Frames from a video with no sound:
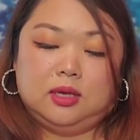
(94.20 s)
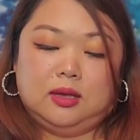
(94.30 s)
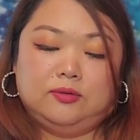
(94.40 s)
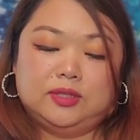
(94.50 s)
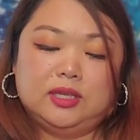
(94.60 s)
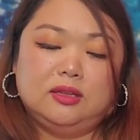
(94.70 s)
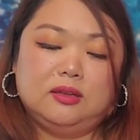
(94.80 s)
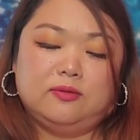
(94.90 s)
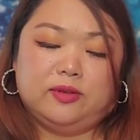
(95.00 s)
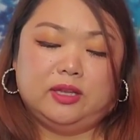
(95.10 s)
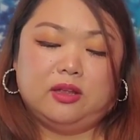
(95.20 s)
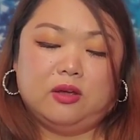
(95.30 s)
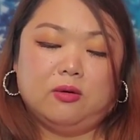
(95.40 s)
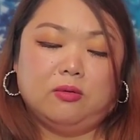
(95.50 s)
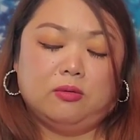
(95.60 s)
I've seen the
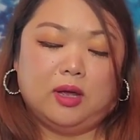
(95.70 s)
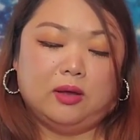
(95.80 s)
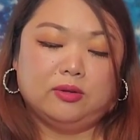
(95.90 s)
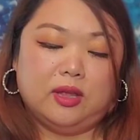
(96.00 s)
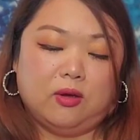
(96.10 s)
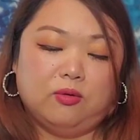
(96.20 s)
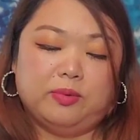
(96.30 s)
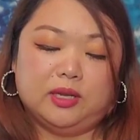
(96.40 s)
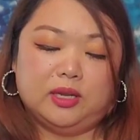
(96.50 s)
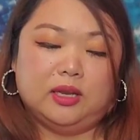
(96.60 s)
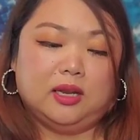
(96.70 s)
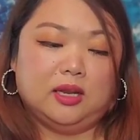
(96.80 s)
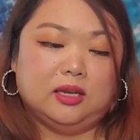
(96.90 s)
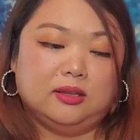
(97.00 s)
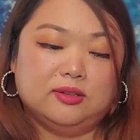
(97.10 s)
video how they open it
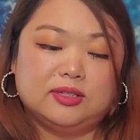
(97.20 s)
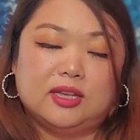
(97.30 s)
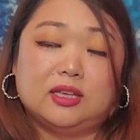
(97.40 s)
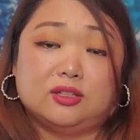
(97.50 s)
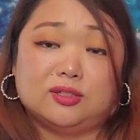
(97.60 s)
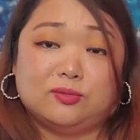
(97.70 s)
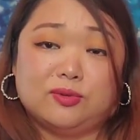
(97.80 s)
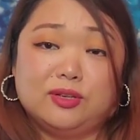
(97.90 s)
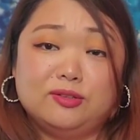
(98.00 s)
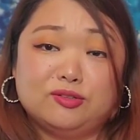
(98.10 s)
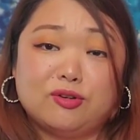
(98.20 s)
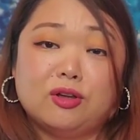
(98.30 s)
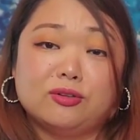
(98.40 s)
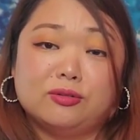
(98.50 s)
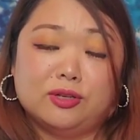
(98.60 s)
and it looks like it's a real
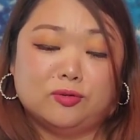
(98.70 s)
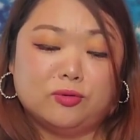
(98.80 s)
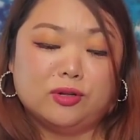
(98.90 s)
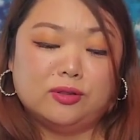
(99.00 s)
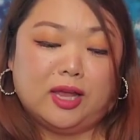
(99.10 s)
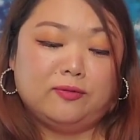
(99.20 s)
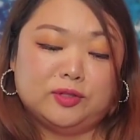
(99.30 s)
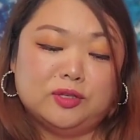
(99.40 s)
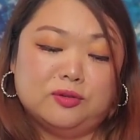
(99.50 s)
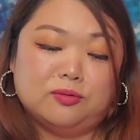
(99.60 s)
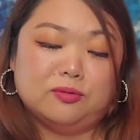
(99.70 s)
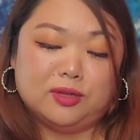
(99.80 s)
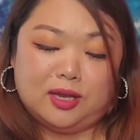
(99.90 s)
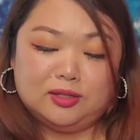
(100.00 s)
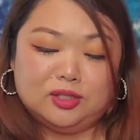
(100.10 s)
struggle in real life too,
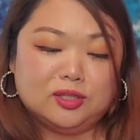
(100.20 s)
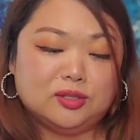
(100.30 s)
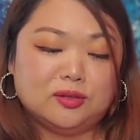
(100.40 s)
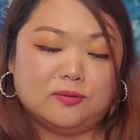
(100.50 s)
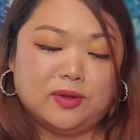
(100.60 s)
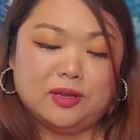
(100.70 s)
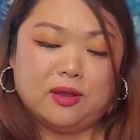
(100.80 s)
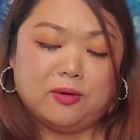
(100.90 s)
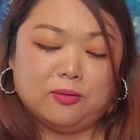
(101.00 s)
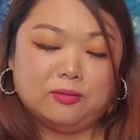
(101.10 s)
not just in the video.